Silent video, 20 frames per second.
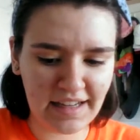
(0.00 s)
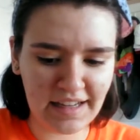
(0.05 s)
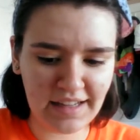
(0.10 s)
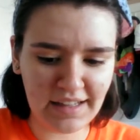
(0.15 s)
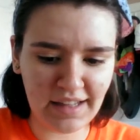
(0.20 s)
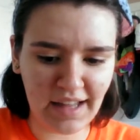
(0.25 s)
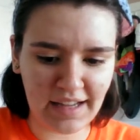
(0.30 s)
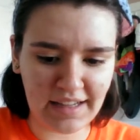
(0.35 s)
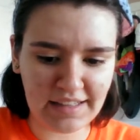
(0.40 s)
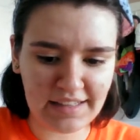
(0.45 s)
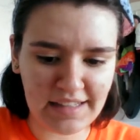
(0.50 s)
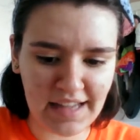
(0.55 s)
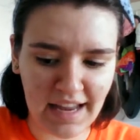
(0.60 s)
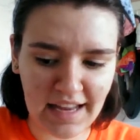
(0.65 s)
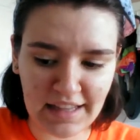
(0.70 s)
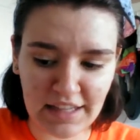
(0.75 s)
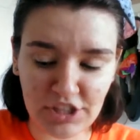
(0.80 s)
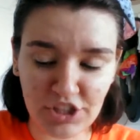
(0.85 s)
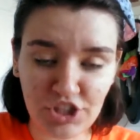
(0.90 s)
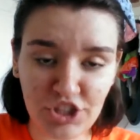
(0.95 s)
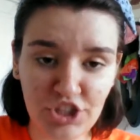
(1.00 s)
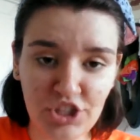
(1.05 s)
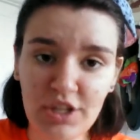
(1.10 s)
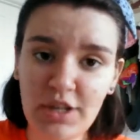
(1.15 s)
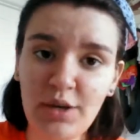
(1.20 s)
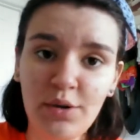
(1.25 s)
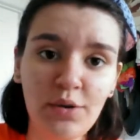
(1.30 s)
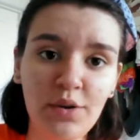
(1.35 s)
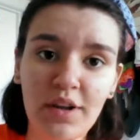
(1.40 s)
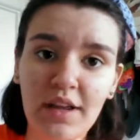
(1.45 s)
like saying that
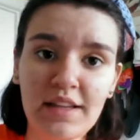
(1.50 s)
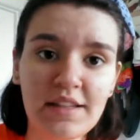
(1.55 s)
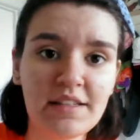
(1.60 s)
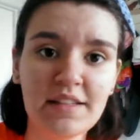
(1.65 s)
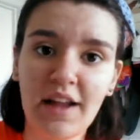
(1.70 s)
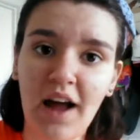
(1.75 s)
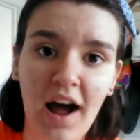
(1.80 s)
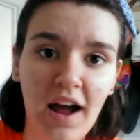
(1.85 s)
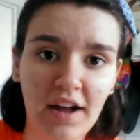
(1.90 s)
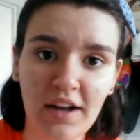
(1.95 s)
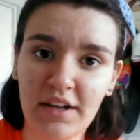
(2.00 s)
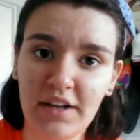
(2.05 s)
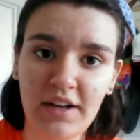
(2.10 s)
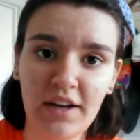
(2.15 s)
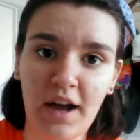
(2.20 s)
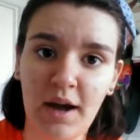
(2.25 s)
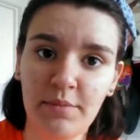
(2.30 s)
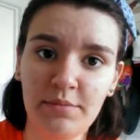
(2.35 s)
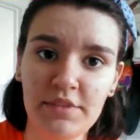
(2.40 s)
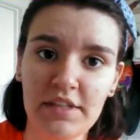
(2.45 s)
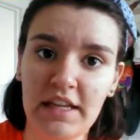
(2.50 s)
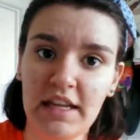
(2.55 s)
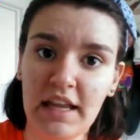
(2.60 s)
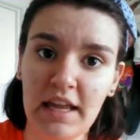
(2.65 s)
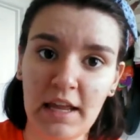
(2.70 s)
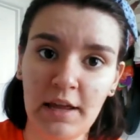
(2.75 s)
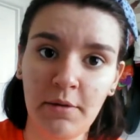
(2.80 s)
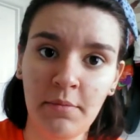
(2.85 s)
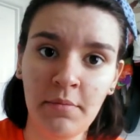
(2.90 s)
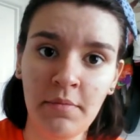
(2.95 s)
she is not going to come to
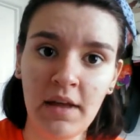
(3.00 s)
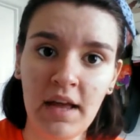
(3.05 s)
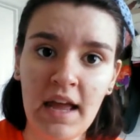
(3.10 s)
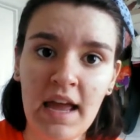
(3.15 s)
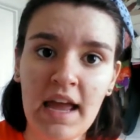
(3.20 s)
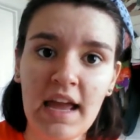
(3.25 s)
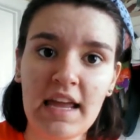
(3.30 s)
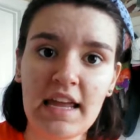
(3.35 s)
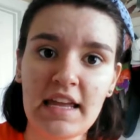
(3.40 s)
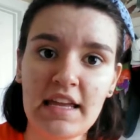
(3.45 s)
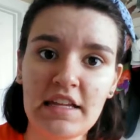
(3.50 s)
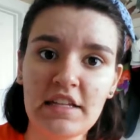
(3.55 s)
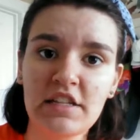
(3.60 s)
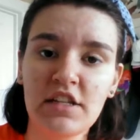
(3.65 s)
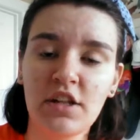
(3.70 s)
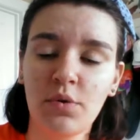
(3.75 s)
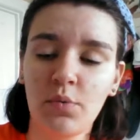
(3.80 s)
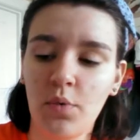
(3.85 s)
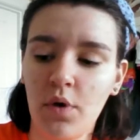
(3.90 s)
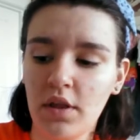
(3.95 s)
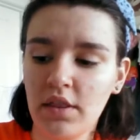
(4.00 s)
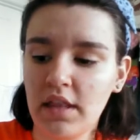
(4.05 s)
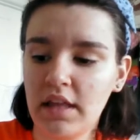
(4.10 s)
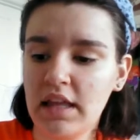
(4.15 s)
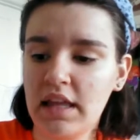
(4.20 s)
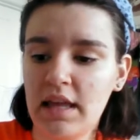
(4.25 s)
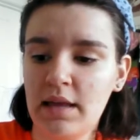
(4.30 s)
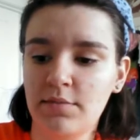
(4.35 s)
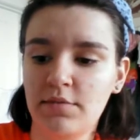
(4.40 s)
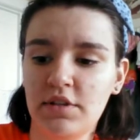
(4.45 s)
him. He's the one that
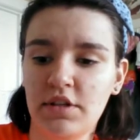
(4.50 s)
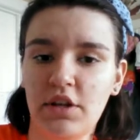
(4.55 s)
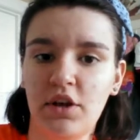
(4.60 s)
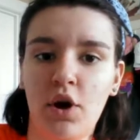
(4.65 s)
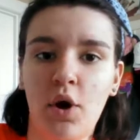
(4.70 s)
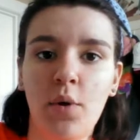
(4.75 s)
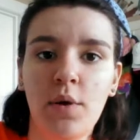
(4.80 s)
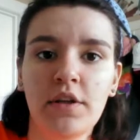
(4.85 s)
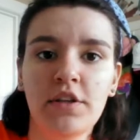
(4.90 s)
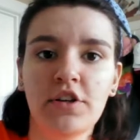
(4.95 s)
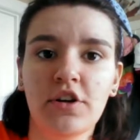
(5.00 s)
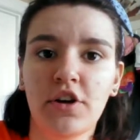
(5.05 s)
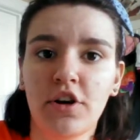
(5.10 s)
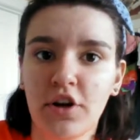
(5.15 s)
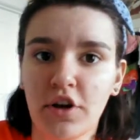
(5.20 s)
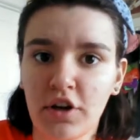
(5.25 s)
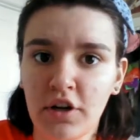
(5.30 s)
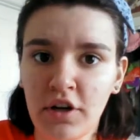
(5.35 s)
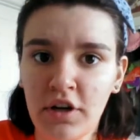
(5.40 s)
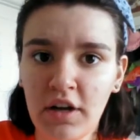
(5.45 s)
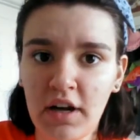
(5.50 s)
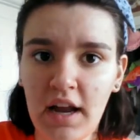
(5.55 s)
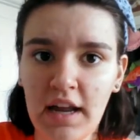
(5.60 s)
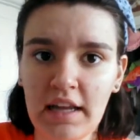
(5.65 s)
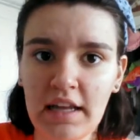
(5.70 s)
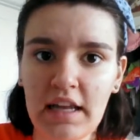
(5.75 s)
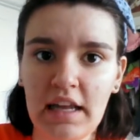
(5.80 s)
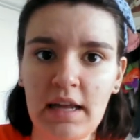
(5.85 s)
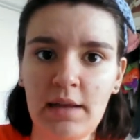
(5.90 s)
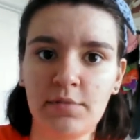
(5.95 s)
keeps going to her
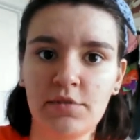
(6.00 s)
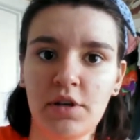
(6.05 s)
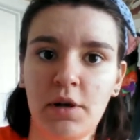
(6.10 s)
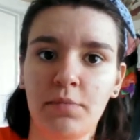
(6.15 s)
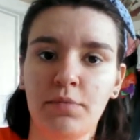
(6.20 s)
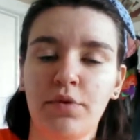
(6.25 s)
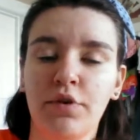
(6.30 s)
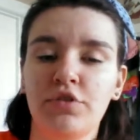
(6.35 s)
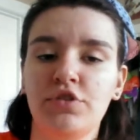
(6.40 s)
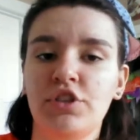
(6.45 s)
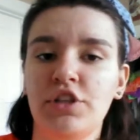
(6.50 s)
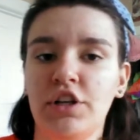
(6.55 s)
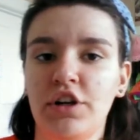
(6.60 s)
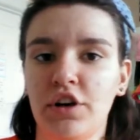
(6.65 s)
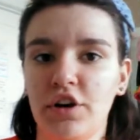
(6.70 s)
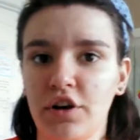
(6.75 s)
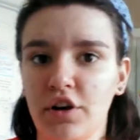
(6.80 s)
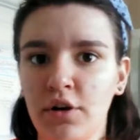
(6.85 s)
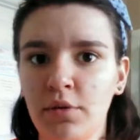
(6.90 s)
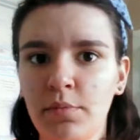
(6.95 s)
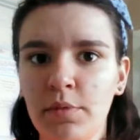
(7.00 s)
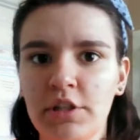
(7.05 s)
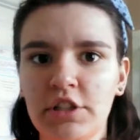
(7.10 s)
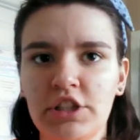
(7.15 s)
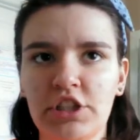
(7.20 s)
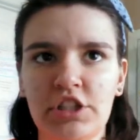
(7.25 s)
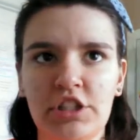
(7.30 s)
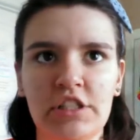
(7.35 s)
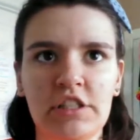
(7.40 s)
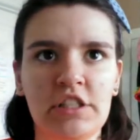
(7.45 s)
and keeps approaching her, but
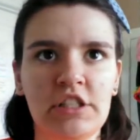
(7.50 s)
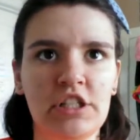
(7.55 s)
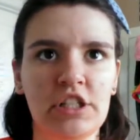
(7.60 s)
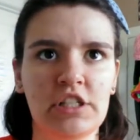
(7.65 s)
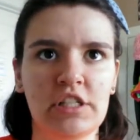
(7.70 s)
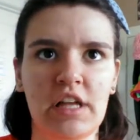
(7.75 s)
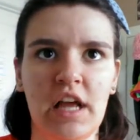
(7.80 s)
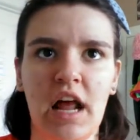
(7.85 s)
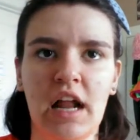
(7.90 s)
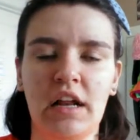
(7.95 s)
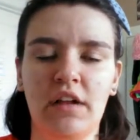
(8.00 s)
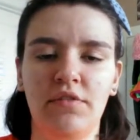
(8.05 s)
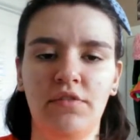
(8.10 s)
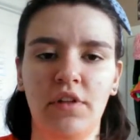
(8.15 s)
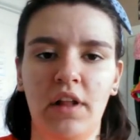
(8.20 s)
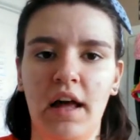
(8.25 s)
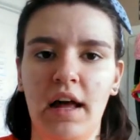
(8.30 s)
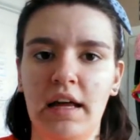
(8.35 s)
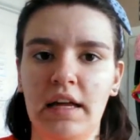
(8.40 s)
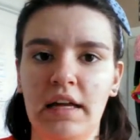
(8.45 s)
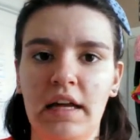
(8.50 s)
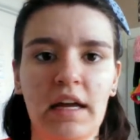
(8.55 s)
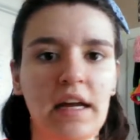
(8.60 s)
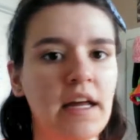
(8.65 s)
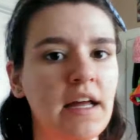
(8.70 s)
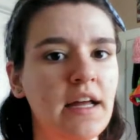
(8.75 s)
she's just kind of like,